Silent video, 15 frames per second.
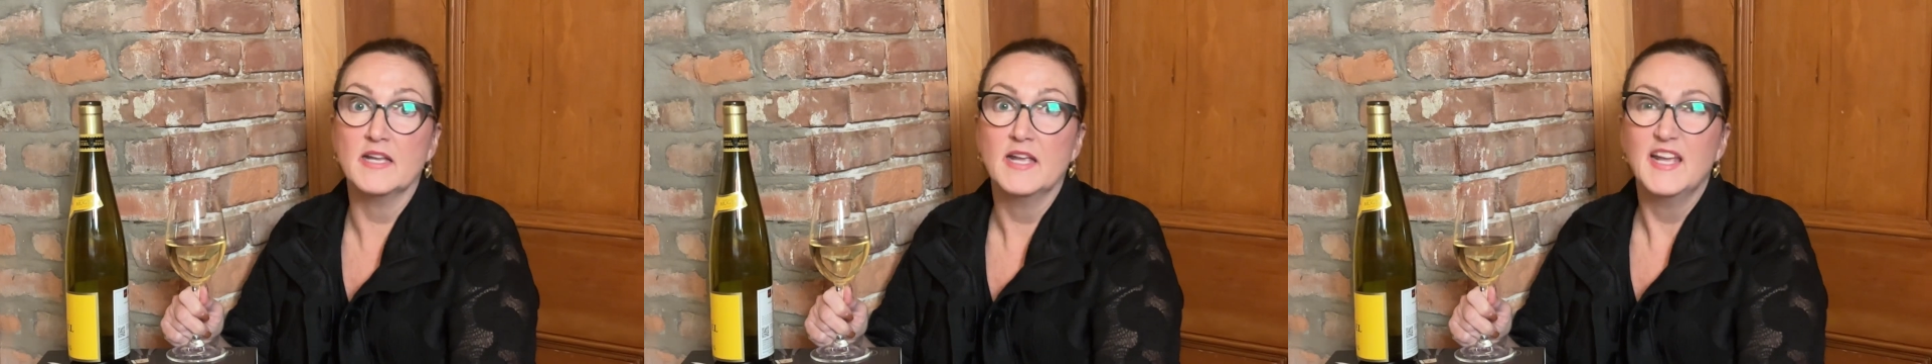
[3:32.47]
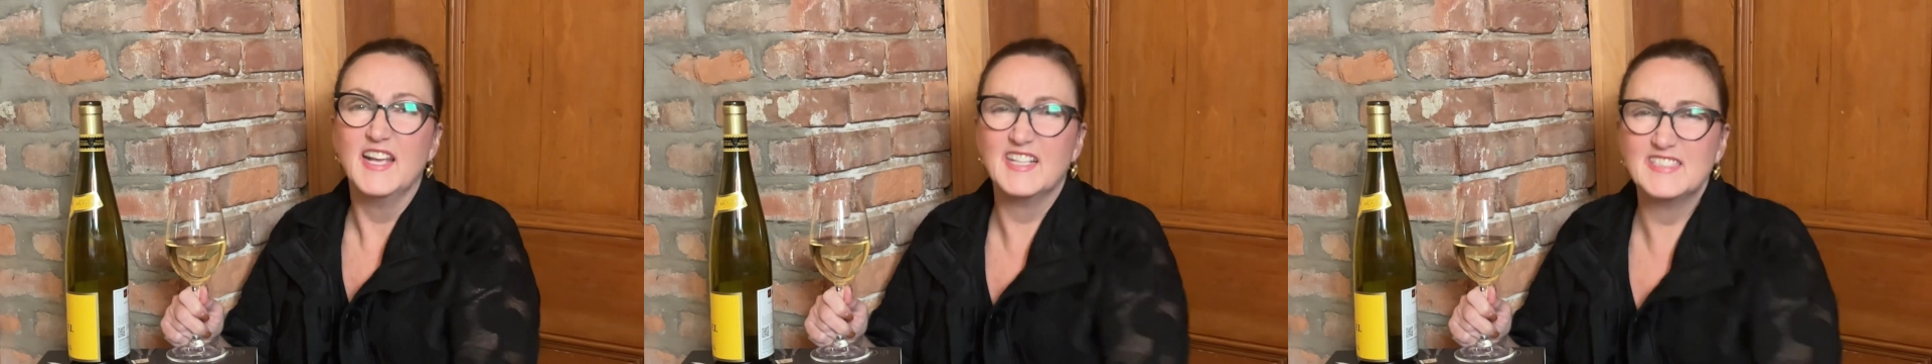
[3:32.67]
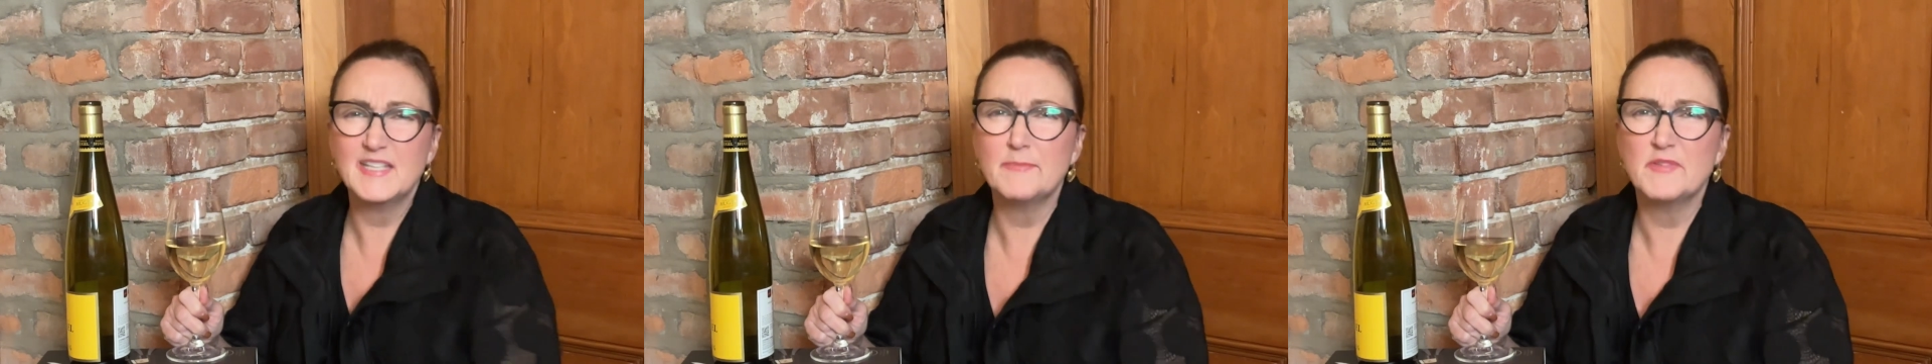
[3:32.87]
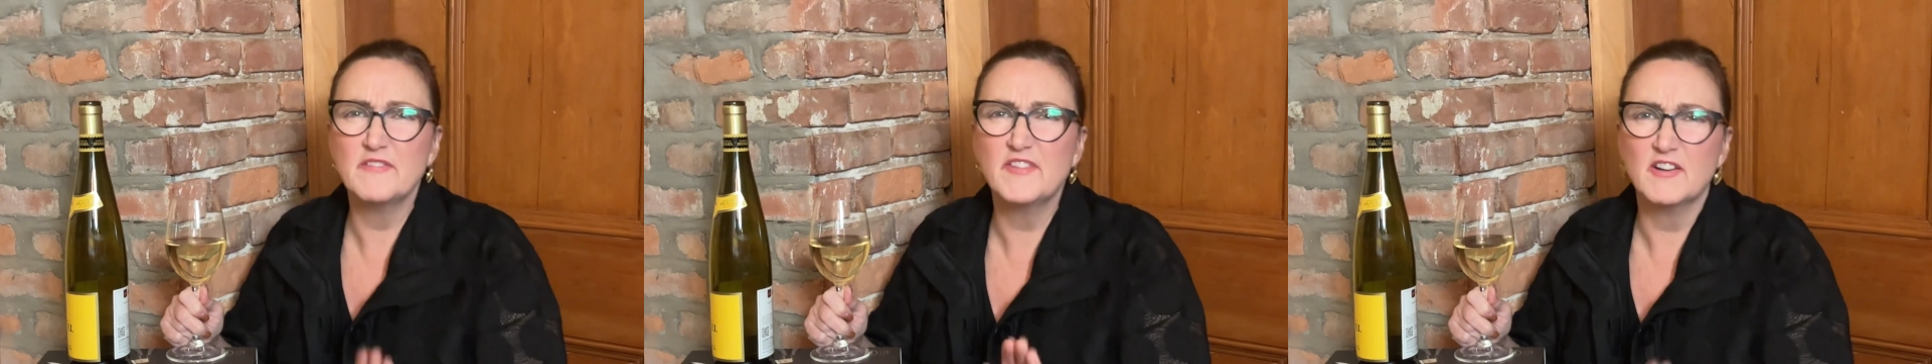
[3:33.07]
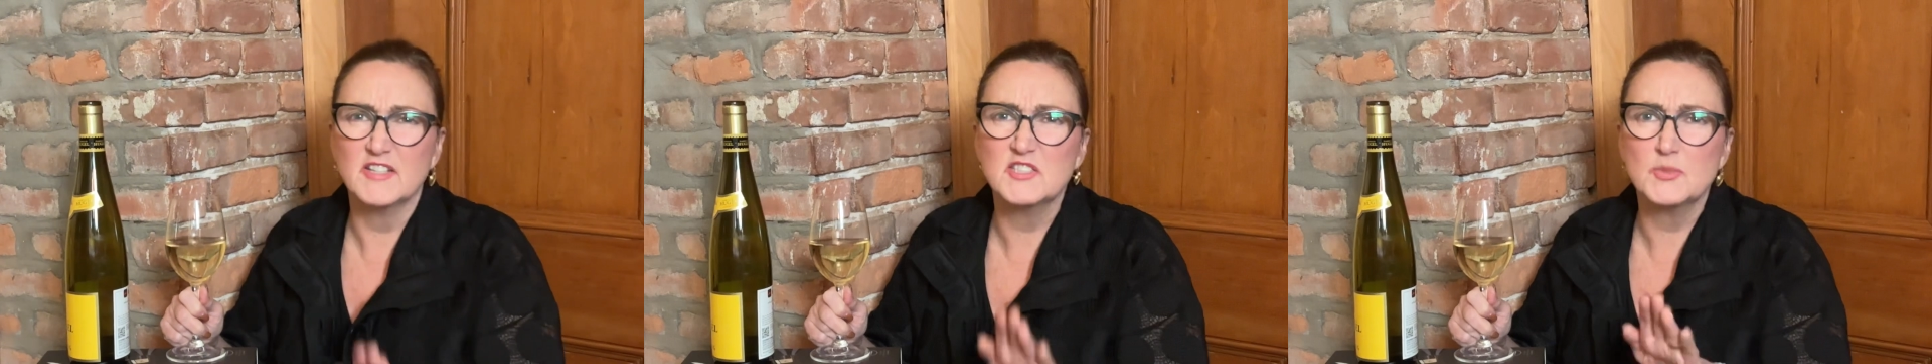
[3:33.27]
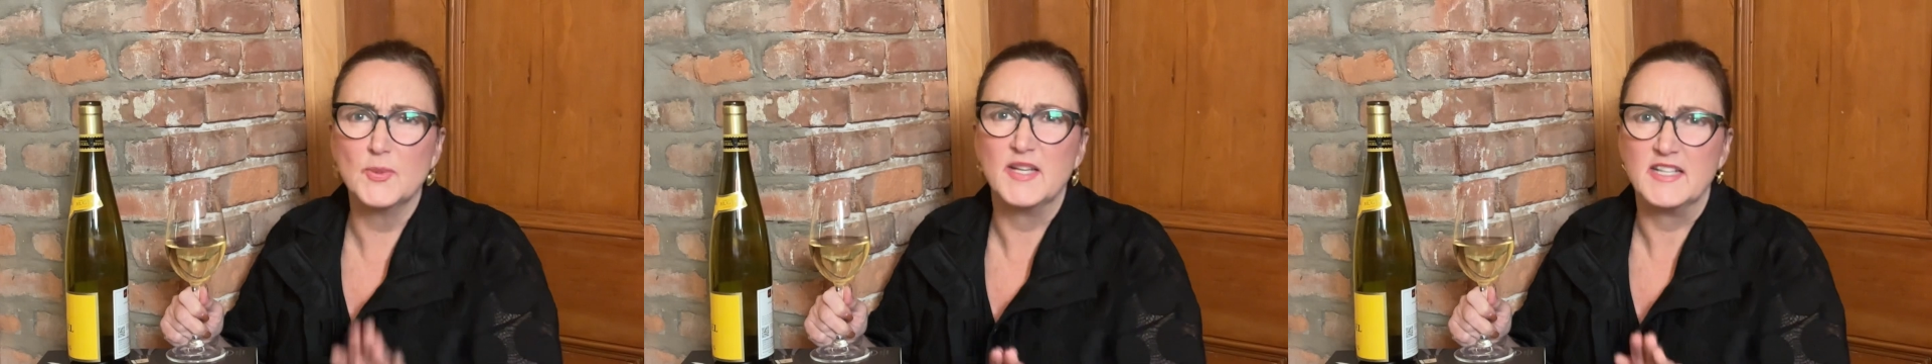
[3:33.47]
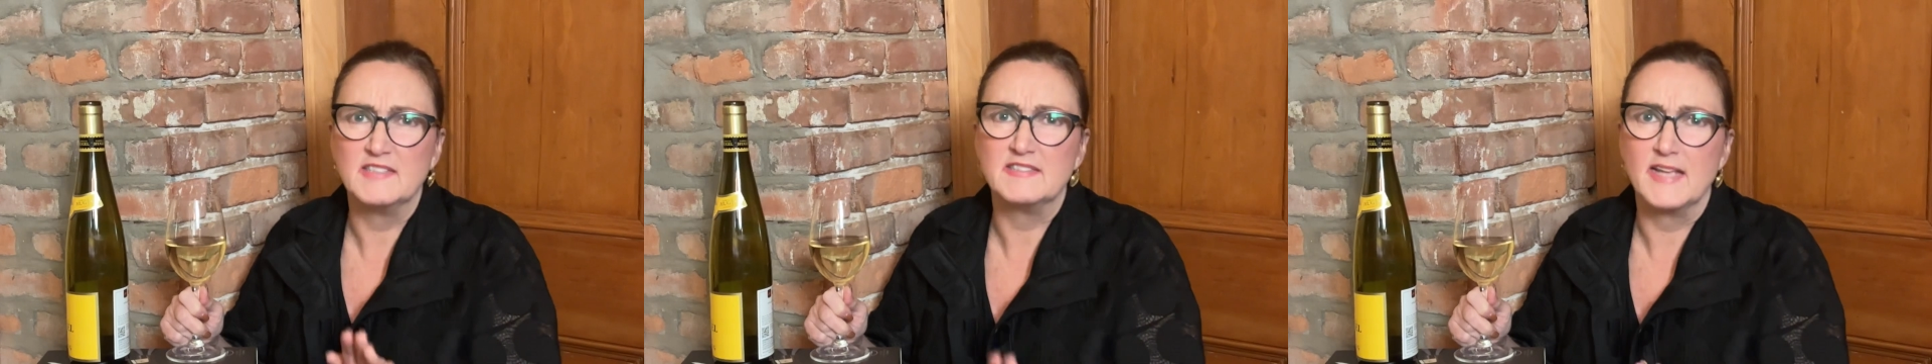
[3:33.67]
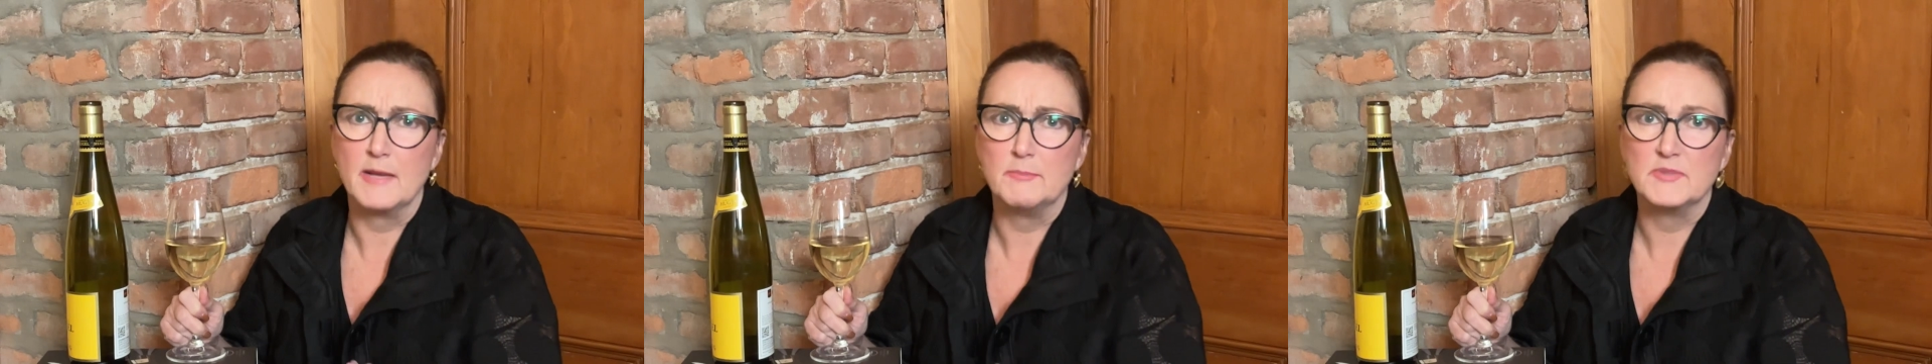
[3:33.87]
except the very sweet
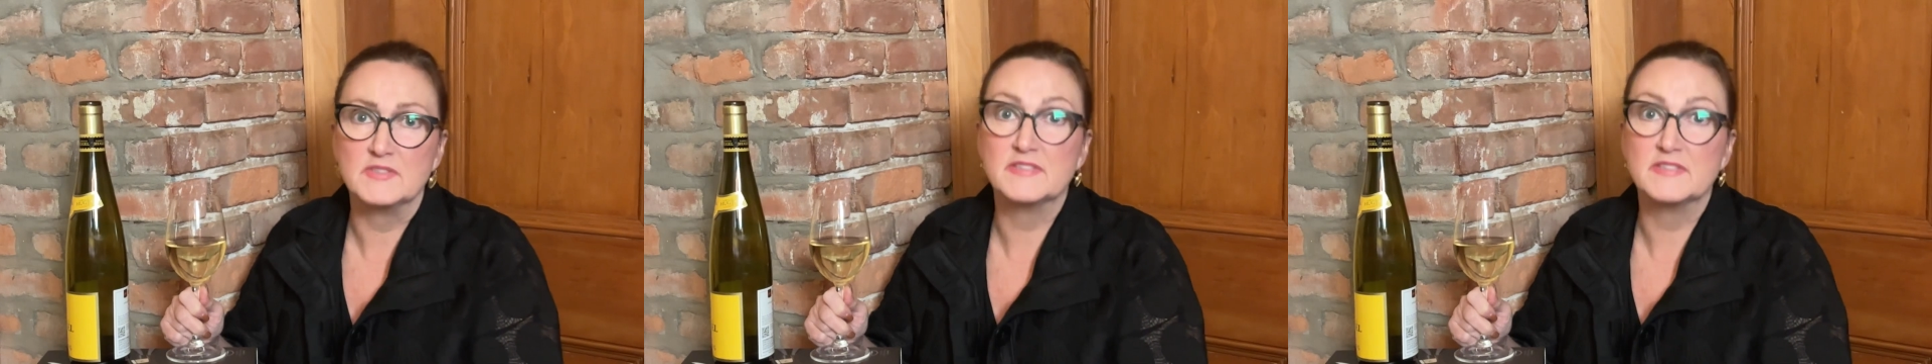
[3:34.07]
examples.